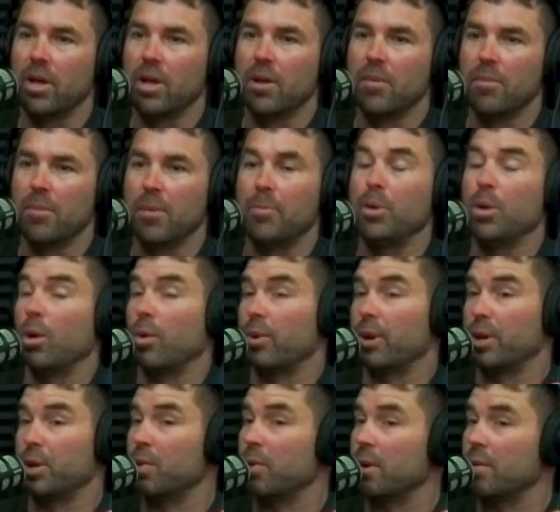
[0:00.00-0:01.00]
maybe you
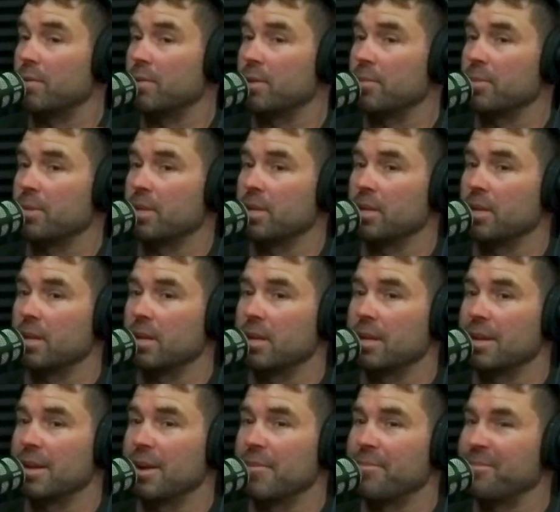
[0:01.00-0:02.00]
already do have something
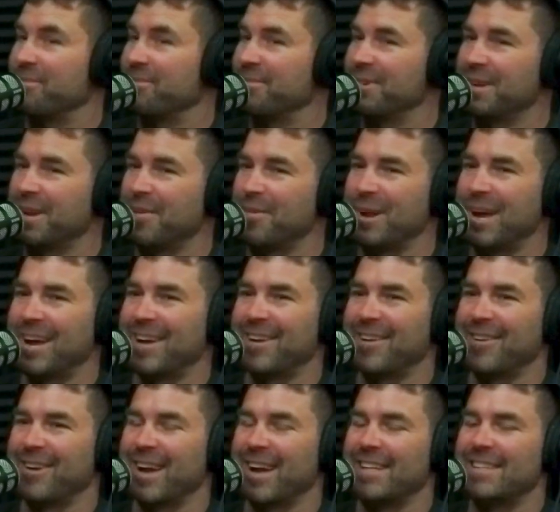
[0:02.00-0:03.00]
and I'm not
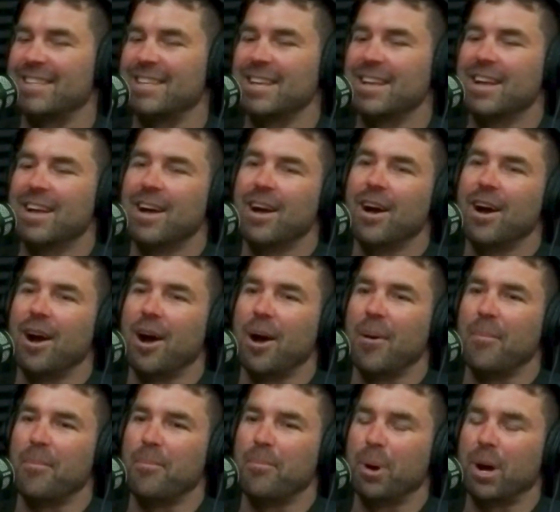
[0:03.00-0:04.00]
correct.
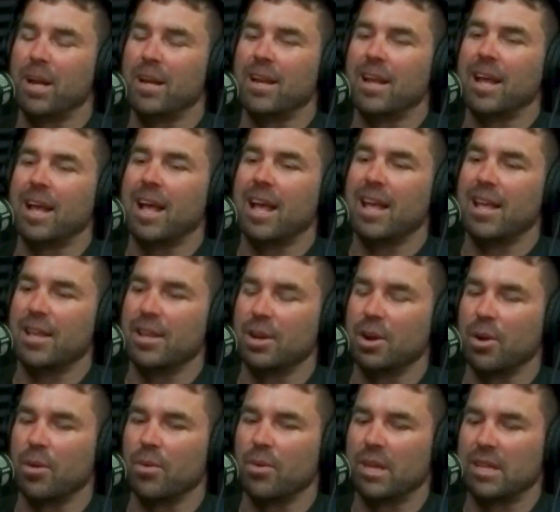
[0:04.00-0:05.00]
But
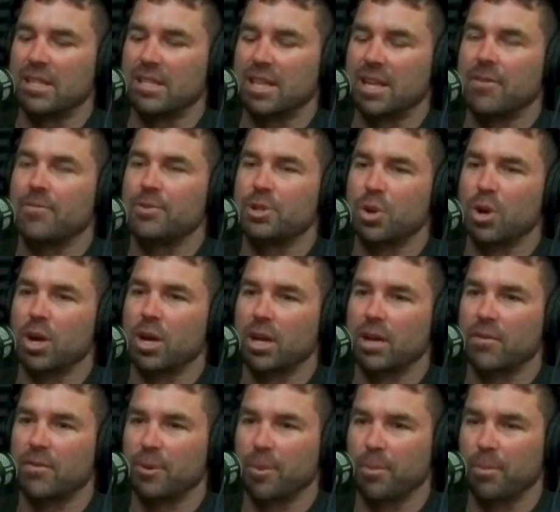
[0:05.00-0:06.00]
instead of
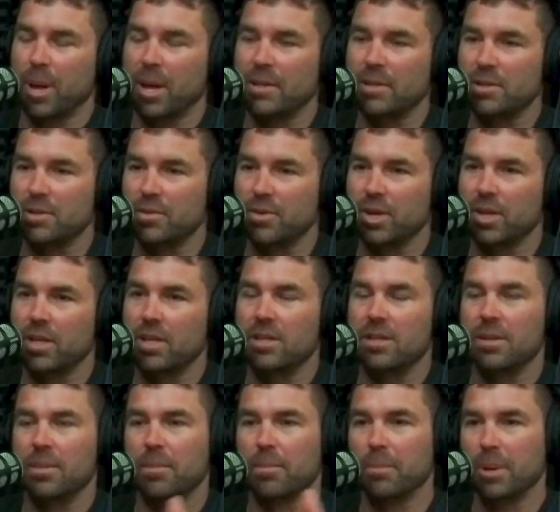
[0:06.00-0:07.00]
trucking from Pennsylvania
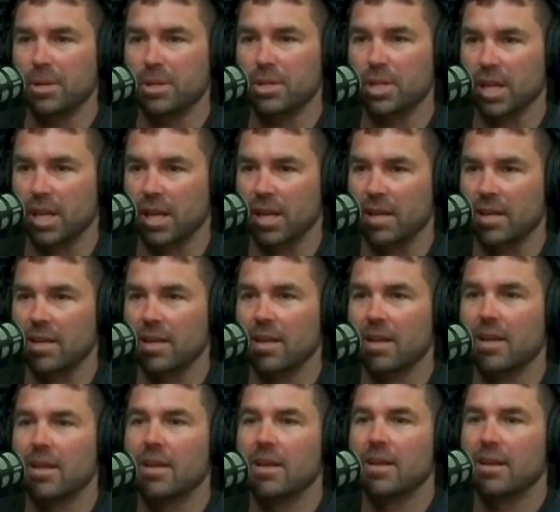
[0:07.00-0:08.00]
to Michigan,
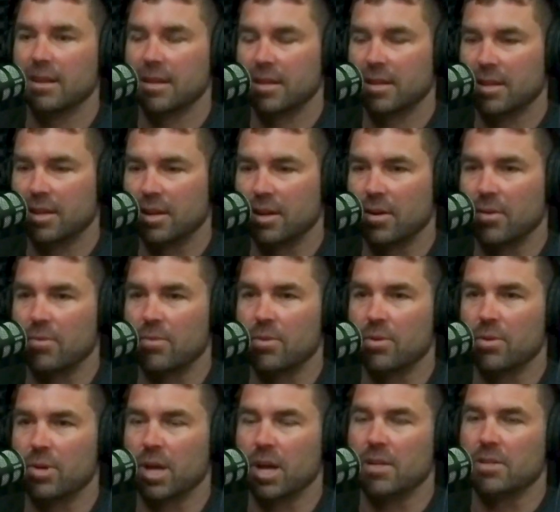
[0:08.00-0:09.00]

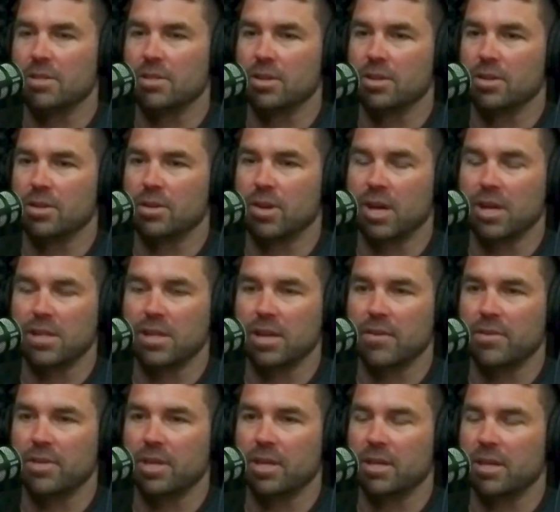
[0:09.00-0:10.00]
you guys
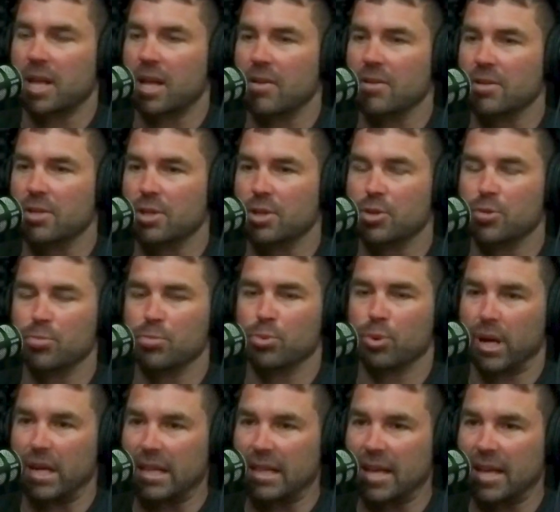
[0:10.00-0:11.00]
have technology. You
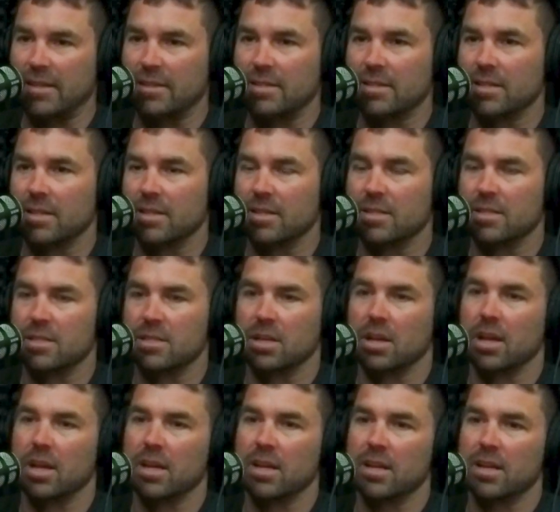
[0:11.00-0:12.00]
bring that to this
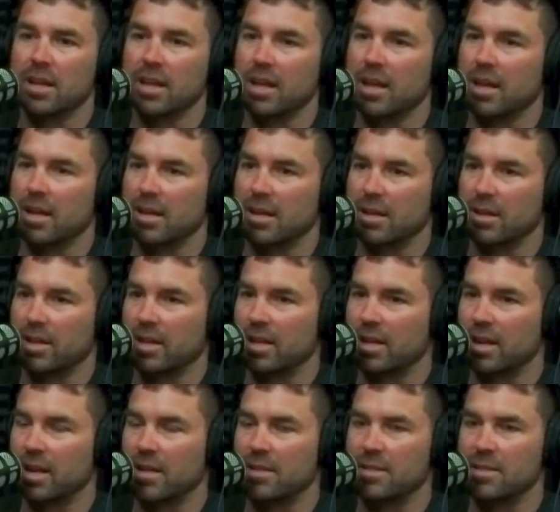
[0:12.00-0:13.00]
site and clean
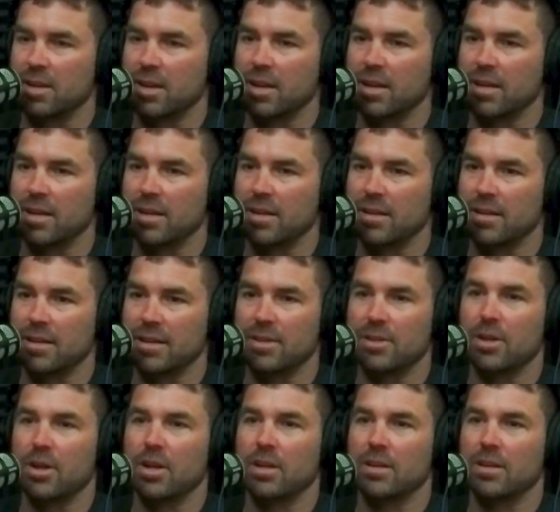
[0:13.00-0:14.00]
it on site
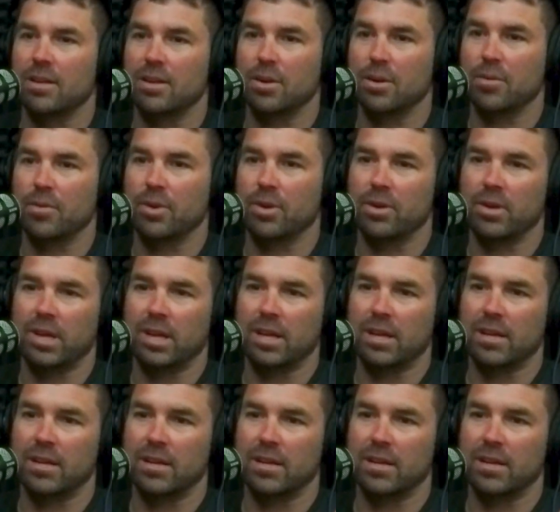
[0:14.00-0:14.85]
and done and over. And